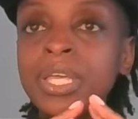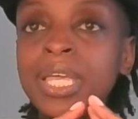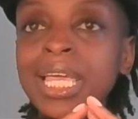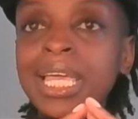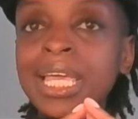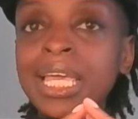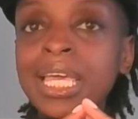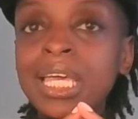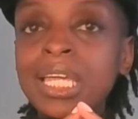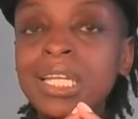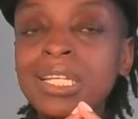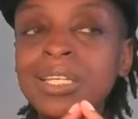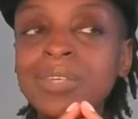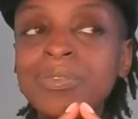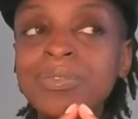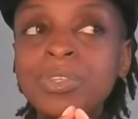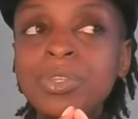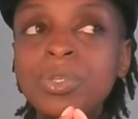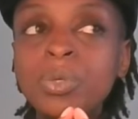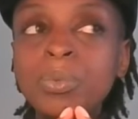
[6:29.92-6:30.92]
And
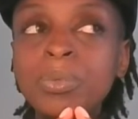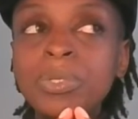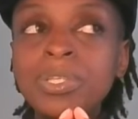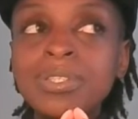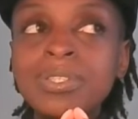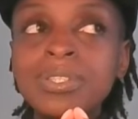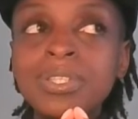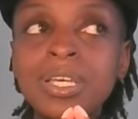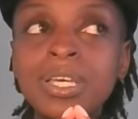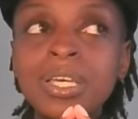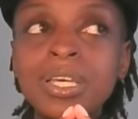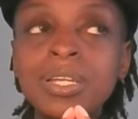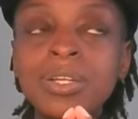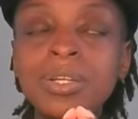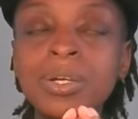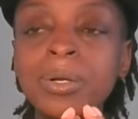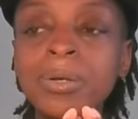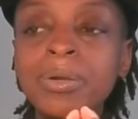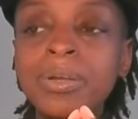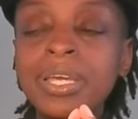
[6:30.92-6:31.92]
even though we
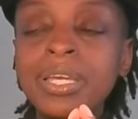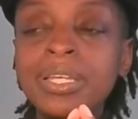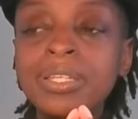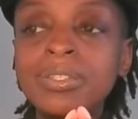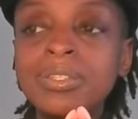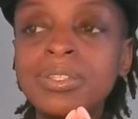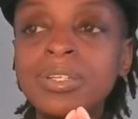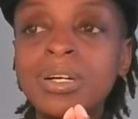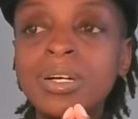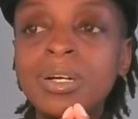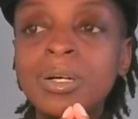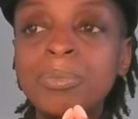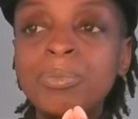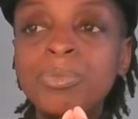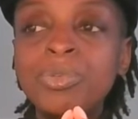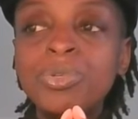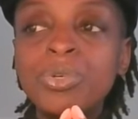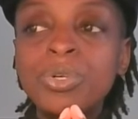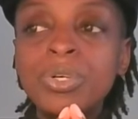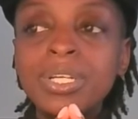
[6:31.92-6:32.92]
said, all right,
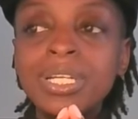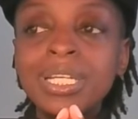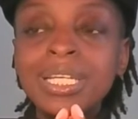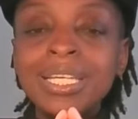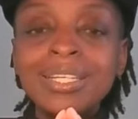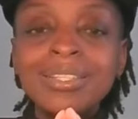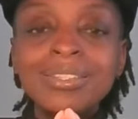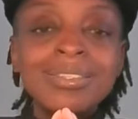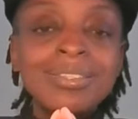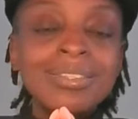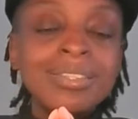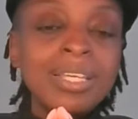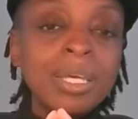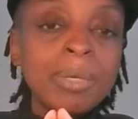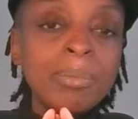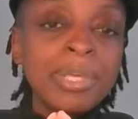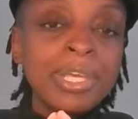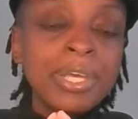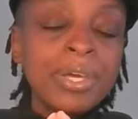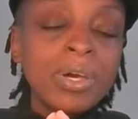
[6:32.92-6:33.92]
you're going to get
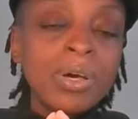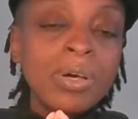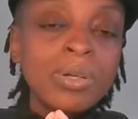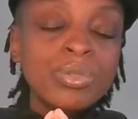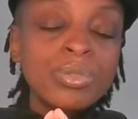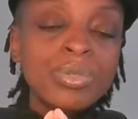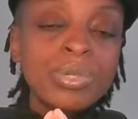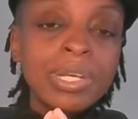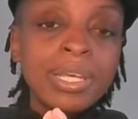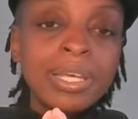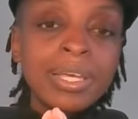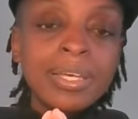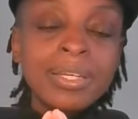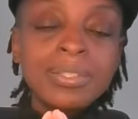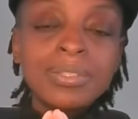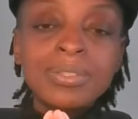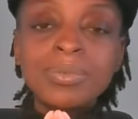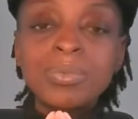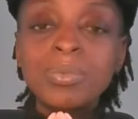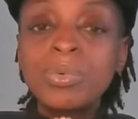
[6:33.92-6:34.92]
CMA
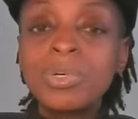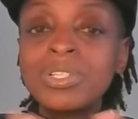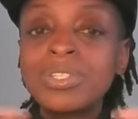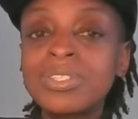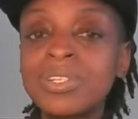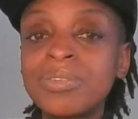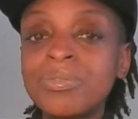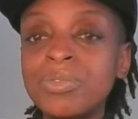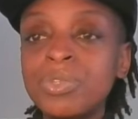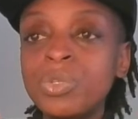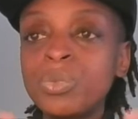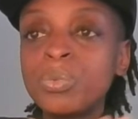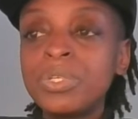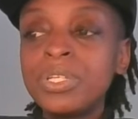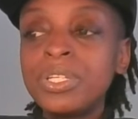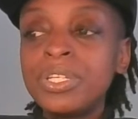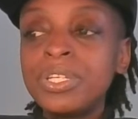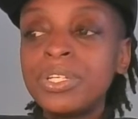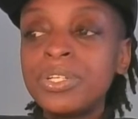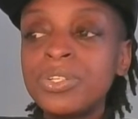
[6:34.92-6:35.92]
contracts once every 3
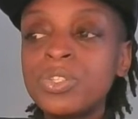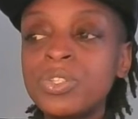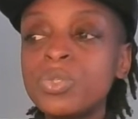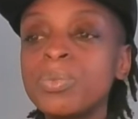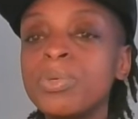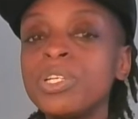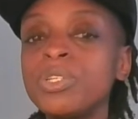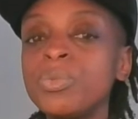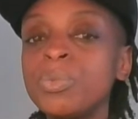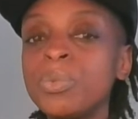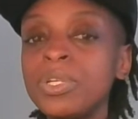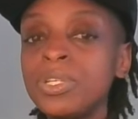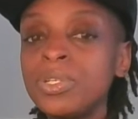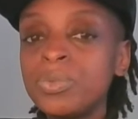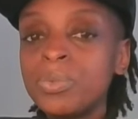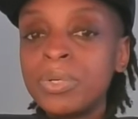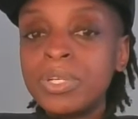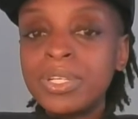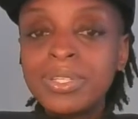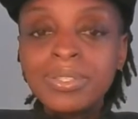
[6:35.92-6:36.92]
years, by
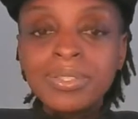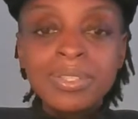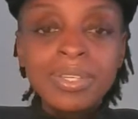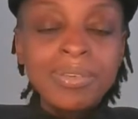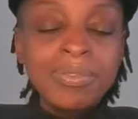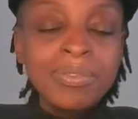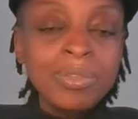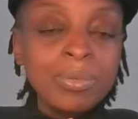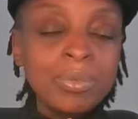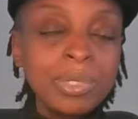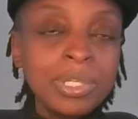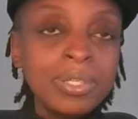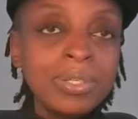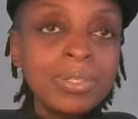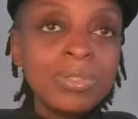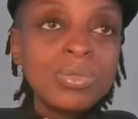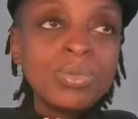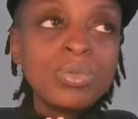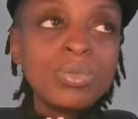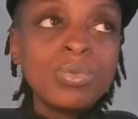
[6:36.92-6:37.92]
2027, we
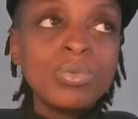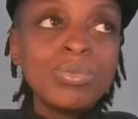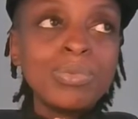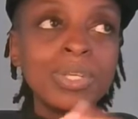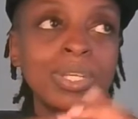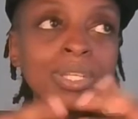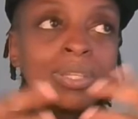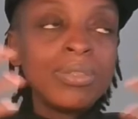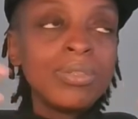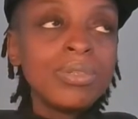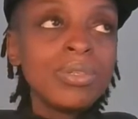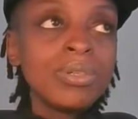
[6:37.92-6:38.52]
can assume that,